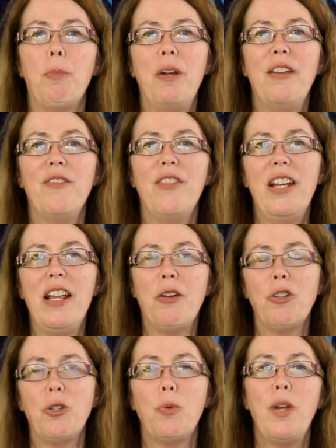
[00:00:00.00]
opening
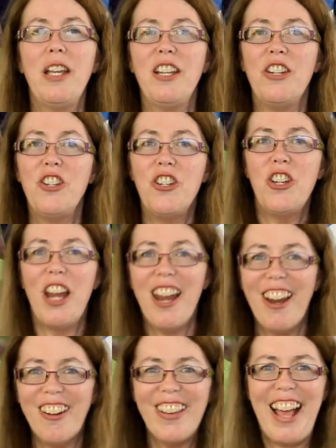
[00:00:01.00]
video so we can
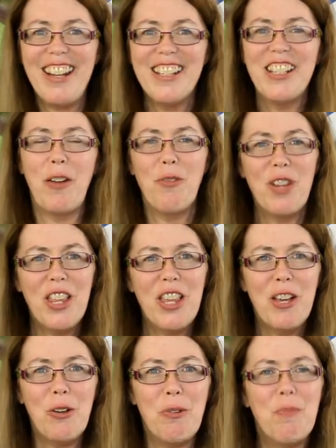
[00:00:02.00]
share that stuff with
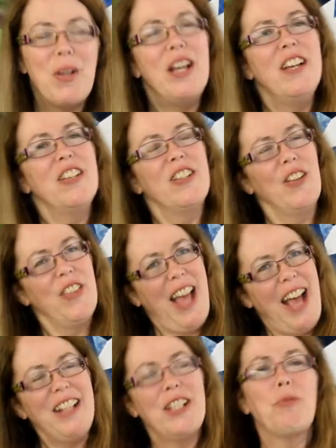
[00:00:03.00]
you. So
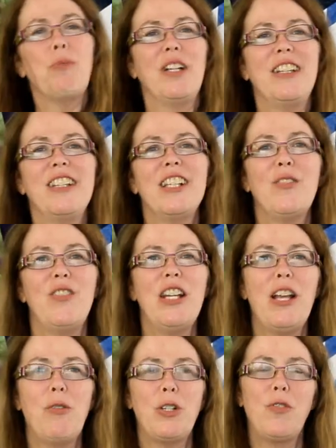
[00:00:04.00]
that's what this
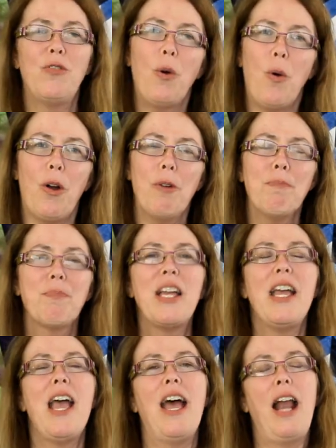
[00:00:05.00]
video is for.
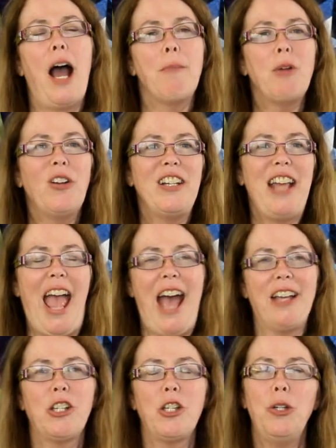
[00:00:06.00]
And I'm going to
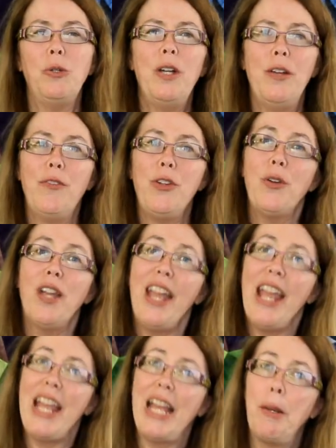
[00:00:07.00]
ask you if you
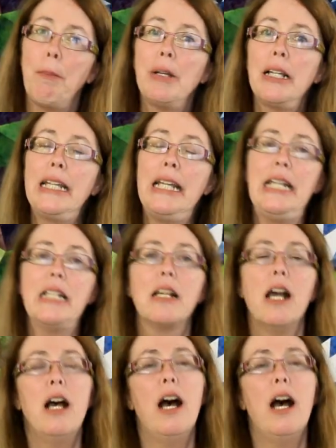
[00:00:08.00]
can please